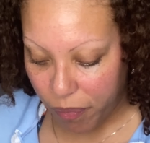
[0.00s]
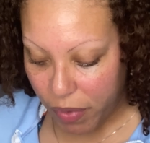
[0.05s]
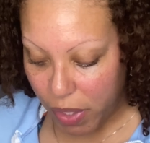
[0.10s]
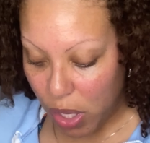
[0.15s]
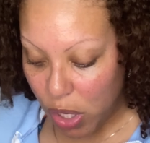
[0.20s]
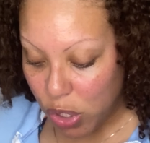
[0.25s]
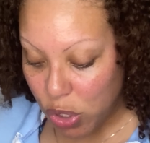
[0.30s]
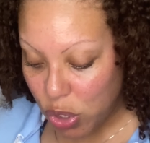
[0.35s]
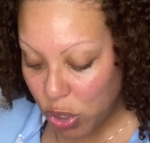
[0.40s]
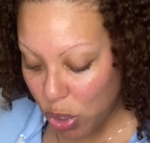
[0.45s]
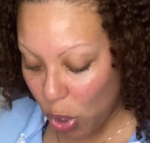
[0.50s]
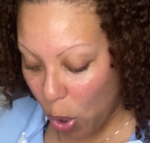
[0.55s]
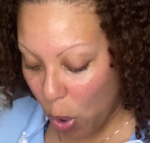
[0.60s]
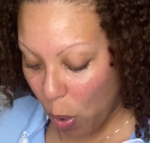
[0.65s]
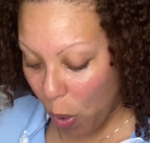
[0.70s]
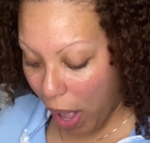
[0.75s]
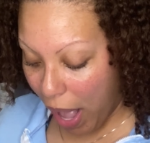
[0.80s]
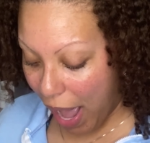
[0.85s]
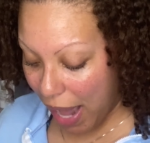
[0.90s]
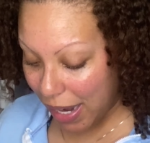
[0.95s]
So
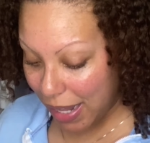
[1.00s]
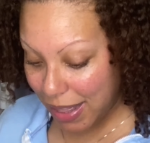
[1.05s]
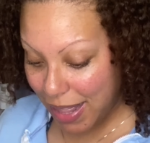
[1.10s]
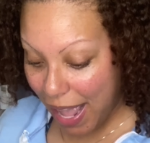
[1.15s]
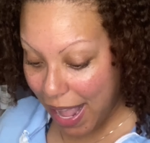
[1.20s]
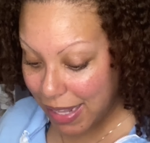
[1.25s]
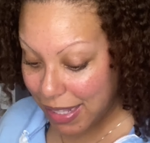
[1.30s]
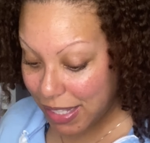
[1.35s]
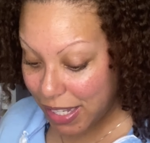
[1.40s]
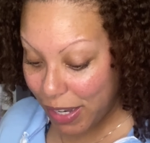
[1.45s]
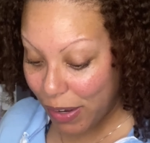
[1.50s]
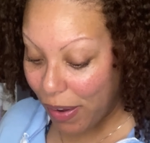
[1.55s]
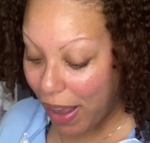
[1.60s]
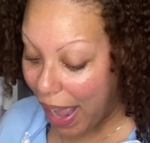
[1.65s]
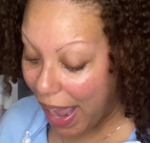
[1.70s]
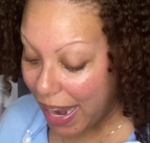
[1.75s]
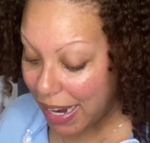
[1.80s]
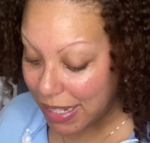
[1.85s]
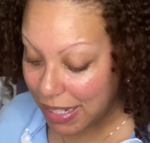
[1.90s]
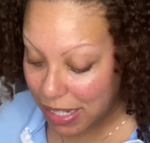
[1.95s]
out of that deal, I
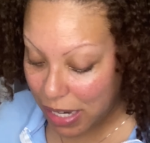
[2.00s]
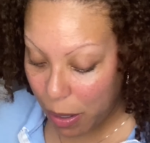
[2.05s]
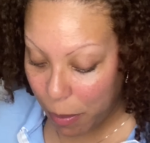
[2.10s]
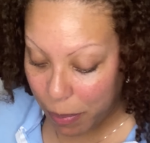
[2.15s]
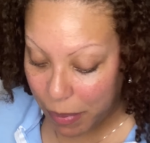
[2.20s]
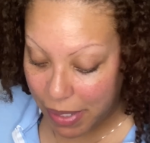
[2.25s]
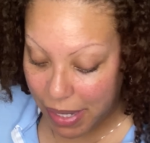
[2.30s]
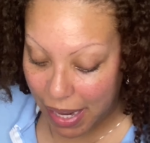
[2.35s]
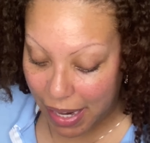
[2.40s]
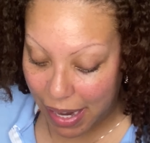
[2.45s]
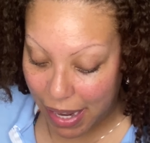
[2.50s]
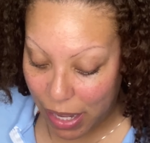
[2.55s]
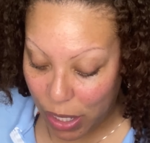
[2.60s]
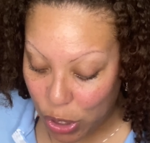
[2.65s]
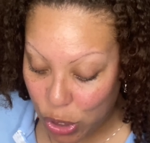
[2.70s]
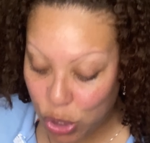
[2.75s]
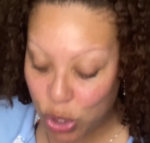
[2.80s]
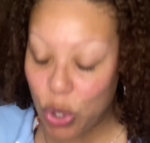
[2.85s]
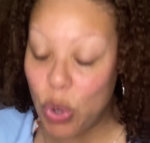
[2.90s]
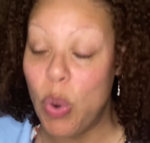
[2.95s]
ended up getting
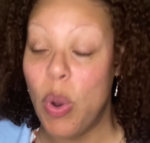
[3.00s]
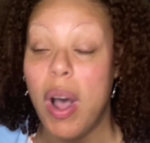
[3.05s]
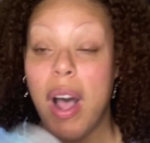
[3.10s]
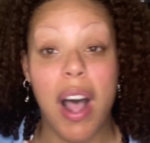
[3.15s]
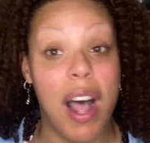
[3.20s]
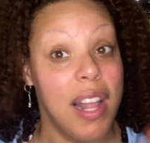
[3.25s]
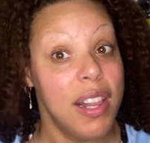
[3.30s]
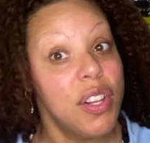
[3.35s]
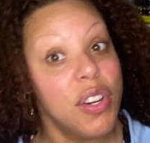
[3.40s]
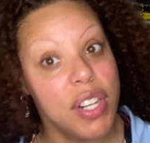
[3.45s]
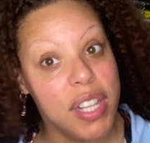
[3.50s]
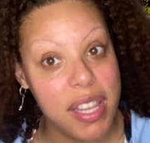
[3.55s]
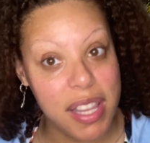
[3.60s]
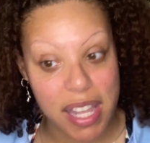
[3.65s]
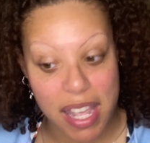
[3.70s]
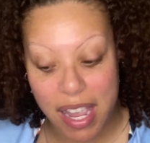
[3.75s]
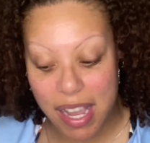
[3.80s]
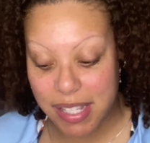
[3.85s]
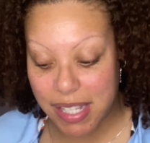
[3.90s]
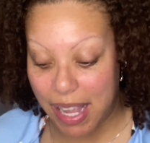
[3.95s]
two other
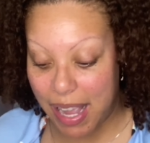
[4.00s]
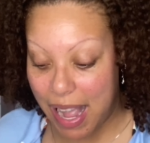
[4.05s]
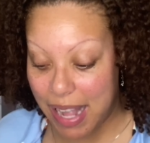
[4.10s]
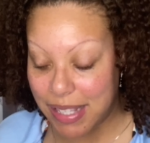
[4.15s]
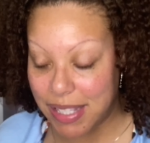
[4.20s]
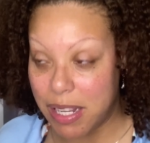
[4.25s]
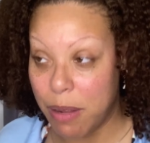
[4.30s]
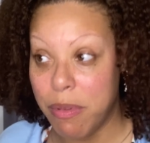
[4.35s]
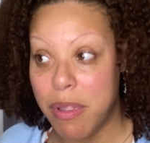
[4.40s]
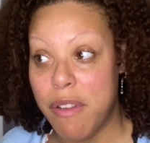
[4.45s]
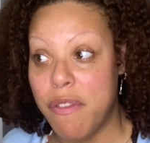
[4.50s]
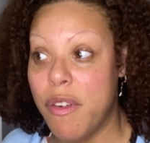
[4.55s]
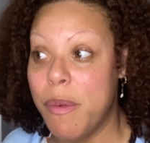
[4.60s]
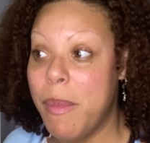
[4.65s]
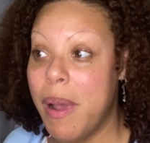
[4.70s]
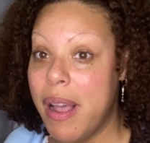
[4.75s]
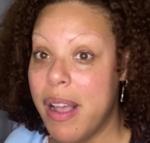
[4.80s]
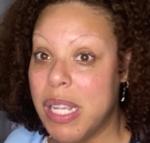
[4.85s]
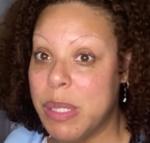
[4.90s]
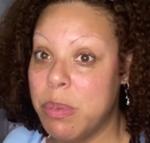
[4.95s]
things. I got something for my
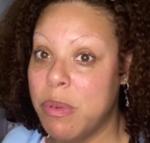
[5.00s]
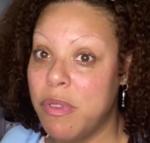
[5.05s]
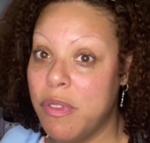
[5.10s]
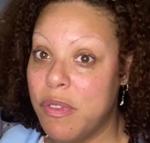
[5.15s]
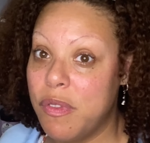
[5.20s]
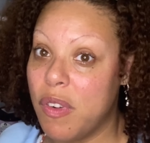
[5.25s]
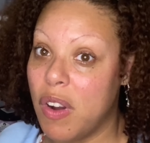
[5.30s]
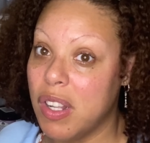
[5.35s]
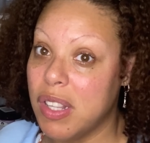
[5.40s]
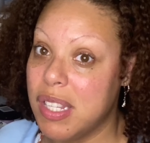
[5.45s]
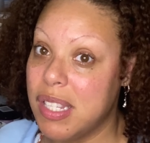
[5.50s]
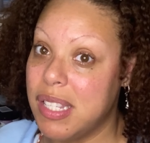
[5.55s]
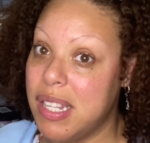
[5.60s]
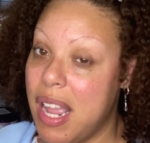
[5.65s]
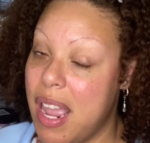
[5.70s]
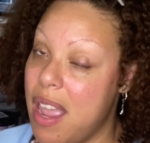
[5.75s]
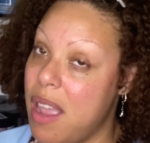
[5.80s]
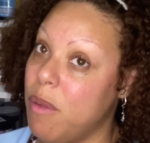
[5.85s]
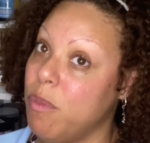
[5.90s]
husband for Father's Day.